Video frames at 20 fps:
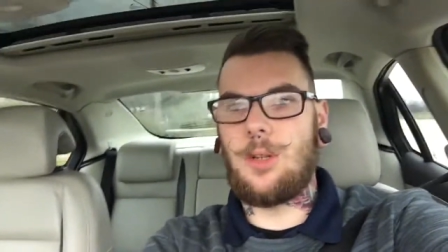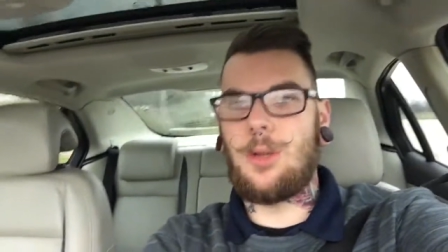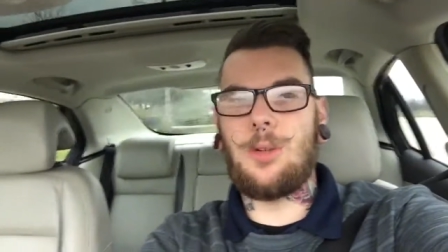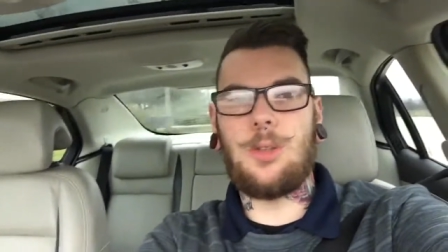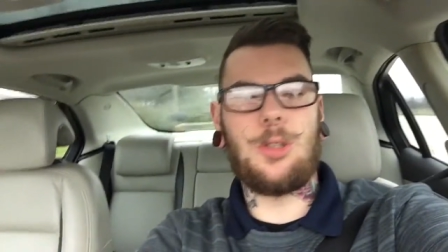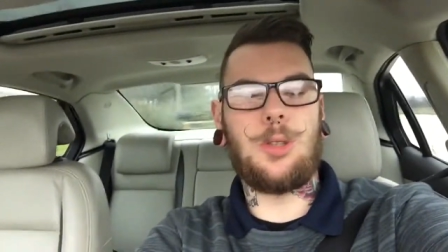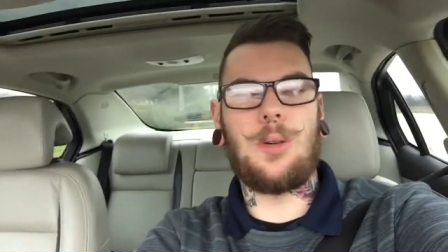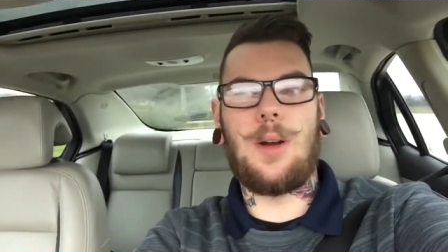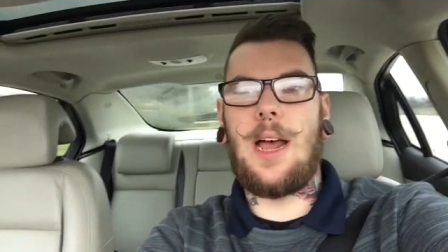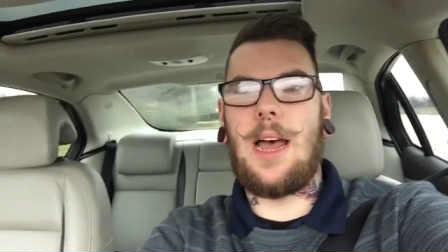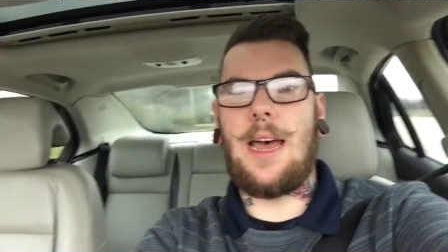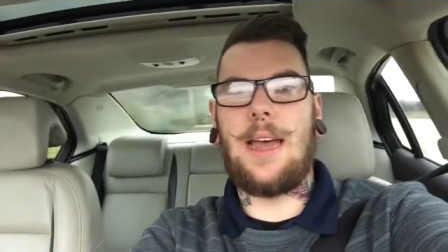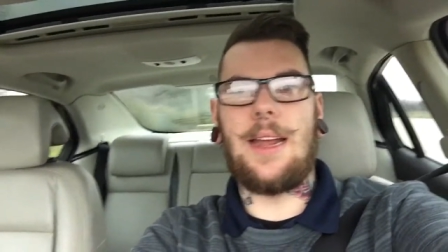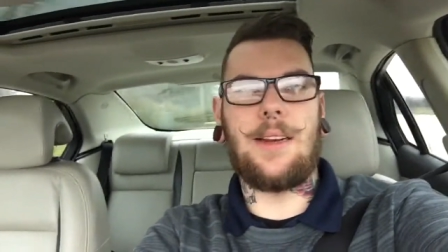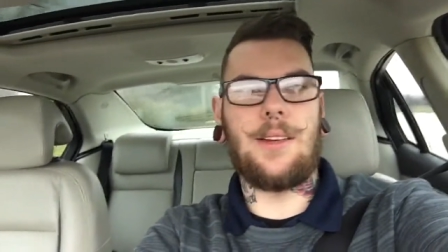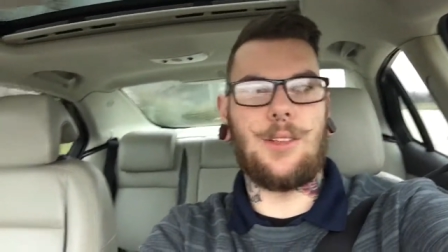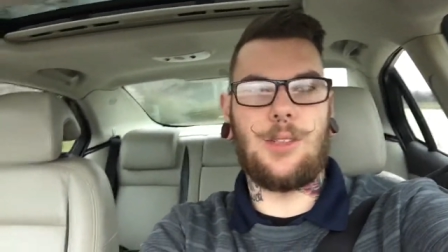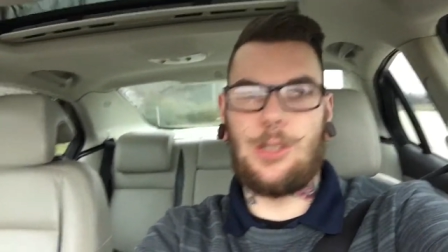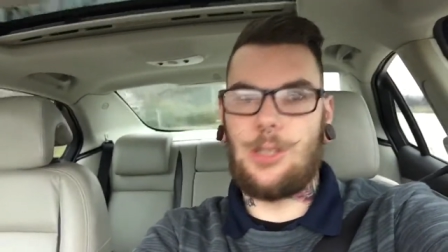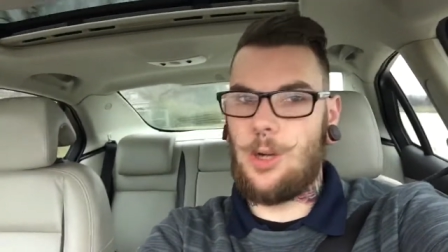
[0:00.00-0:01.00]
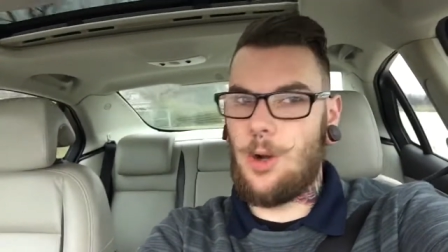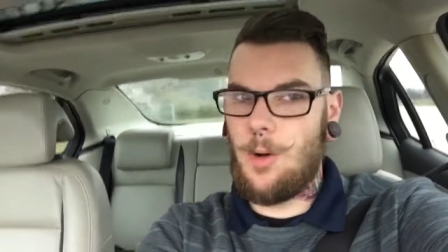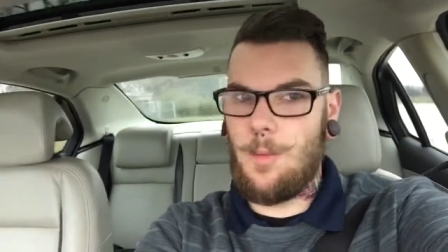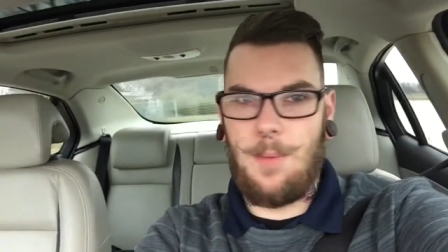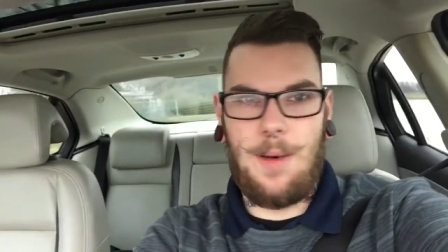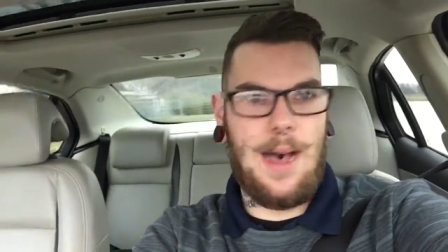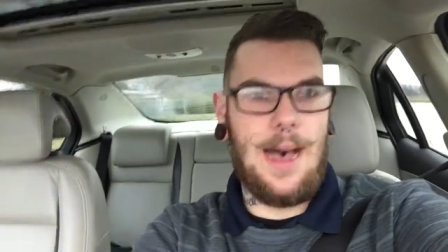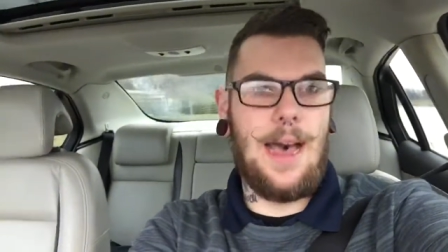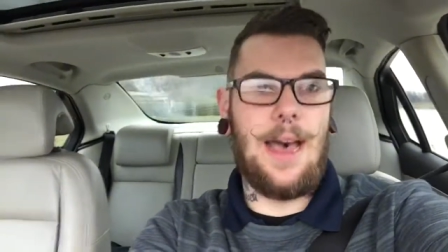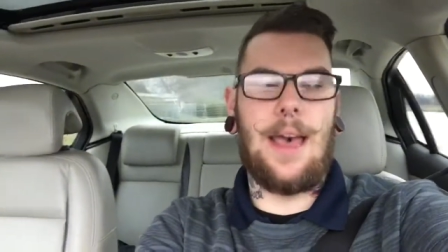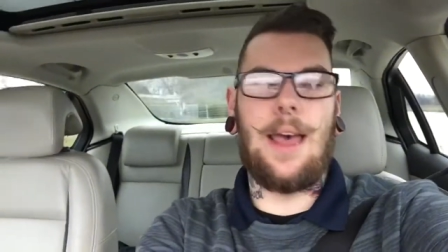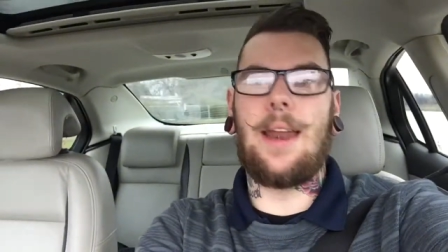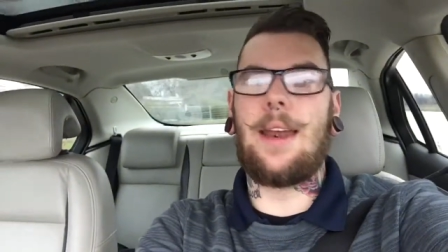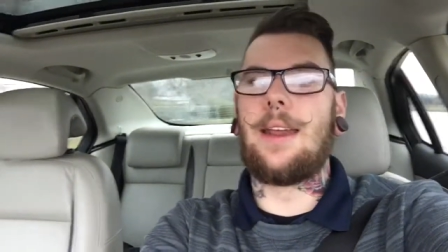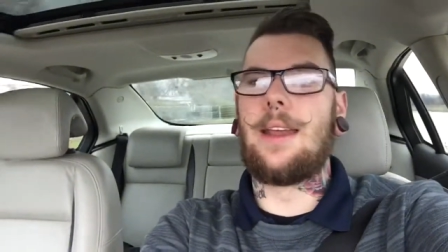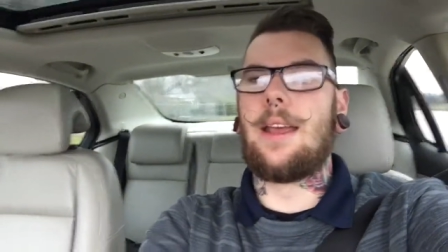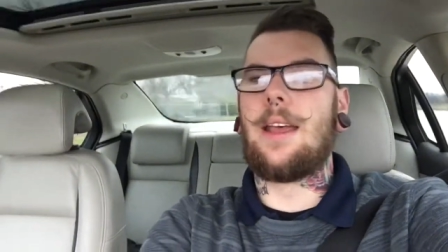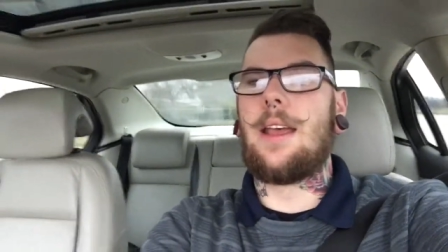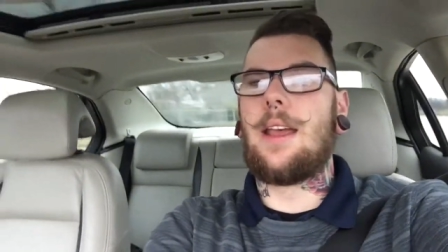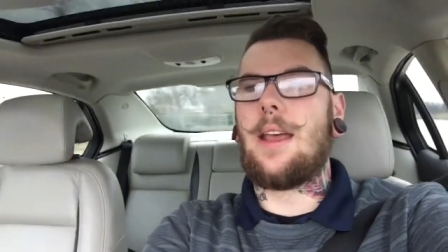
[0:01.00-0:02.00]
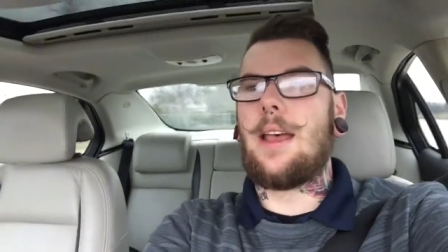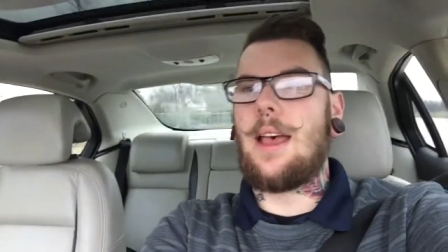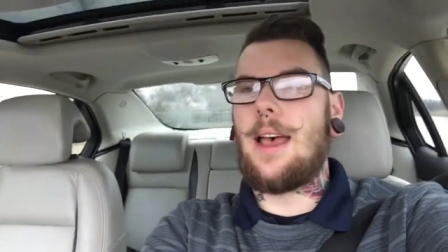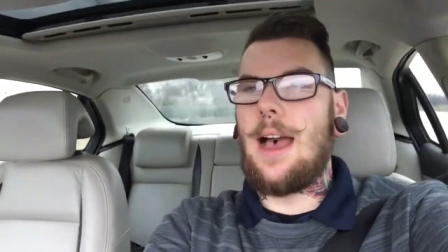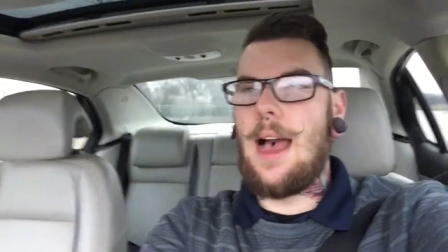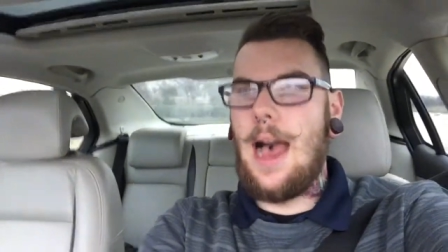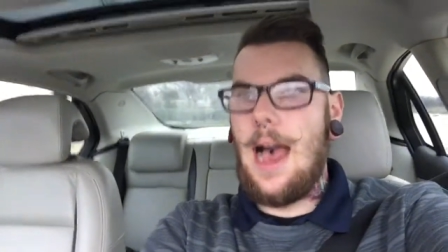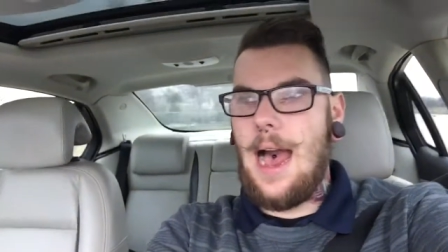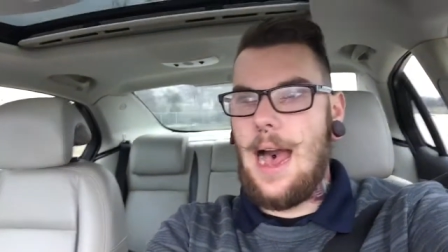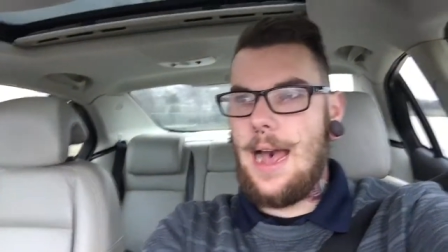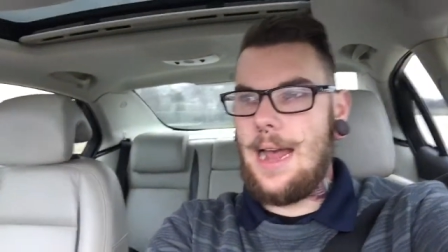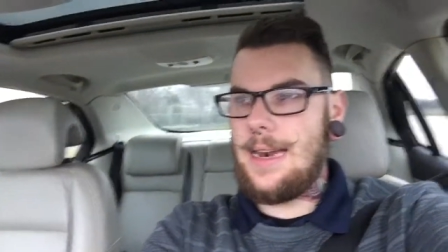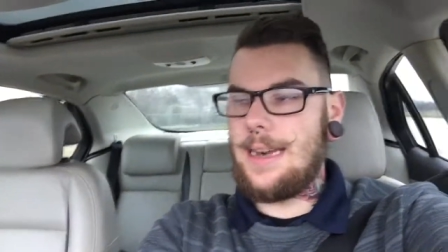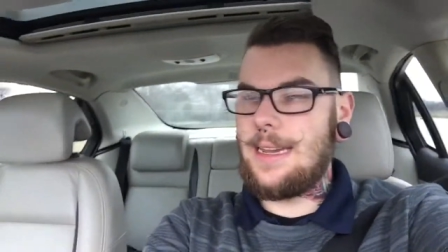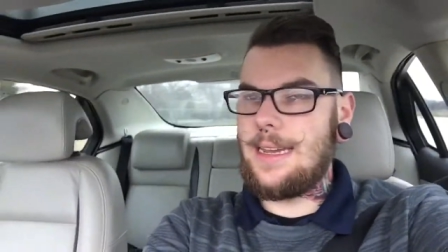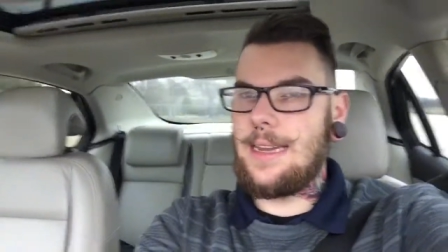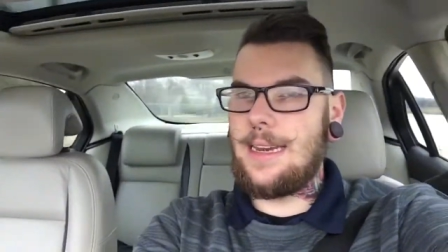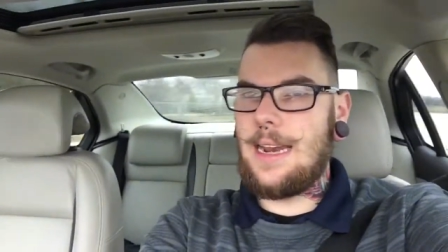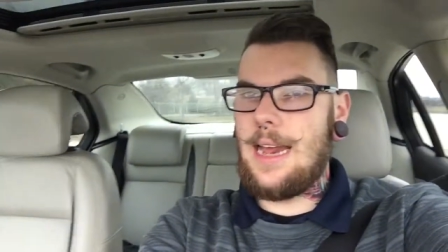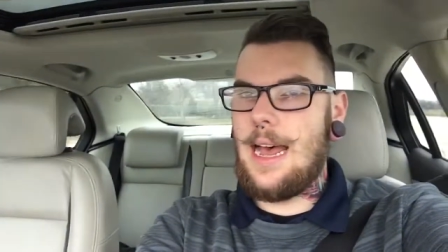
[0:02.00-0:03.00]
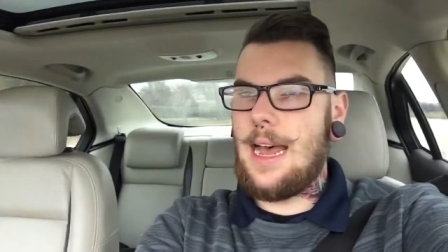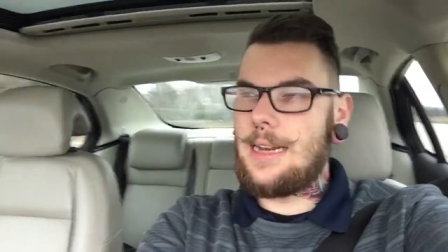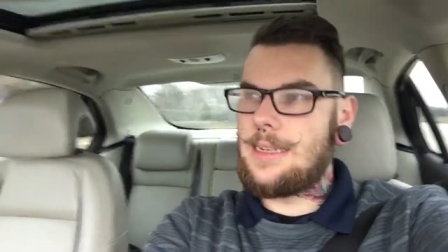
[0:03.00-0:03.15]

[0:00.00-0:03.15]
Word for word: Don't try it. Don't buy it. I did.